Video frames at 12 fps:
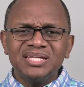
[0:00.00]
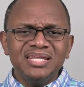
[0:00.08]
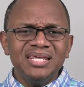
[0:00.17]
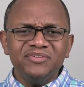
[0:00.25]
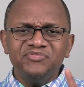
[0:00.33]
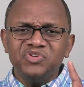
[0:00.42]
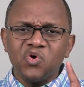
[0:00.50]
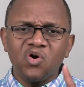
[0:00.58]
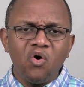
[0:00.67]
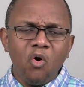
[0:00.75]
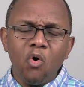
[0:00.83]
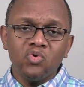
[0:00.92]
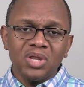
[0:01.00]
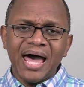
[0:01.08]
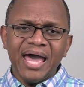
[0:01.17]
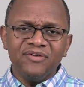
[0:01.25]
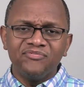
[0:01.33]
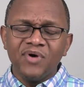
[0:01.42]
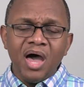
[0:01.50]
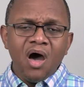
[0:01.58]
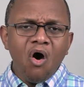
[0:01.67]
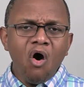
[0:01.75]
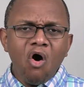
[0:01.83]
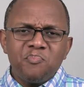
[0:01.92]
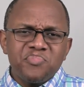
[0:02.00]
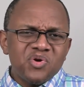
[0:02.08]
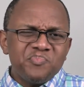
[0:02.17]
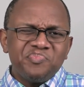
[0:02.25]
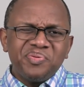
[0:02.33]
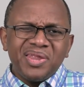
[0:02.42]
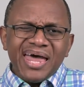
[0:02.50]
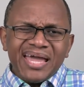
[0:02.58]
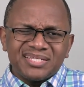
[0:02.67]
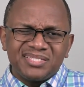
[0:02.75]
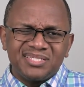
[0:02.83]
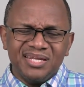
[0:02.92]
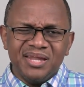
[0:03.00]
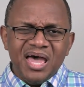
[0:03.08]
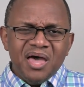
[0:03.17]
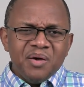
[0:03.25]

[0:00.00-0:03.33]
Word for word: live your whole life all perplexed and